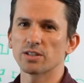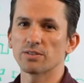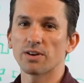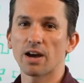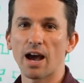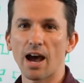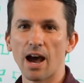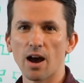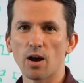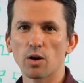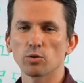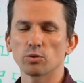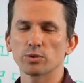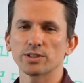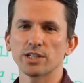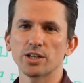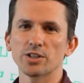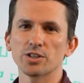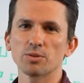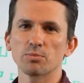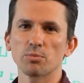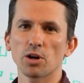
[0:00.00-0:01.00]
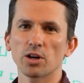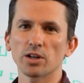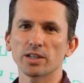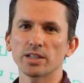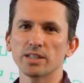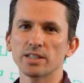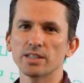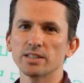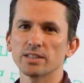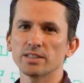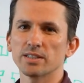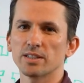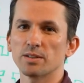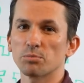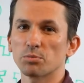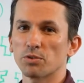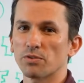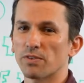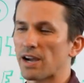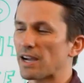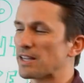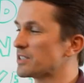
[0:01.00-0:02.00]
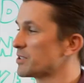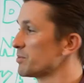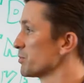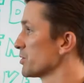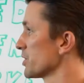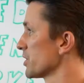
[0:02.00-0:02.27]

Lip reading: of how retention marketing can provide some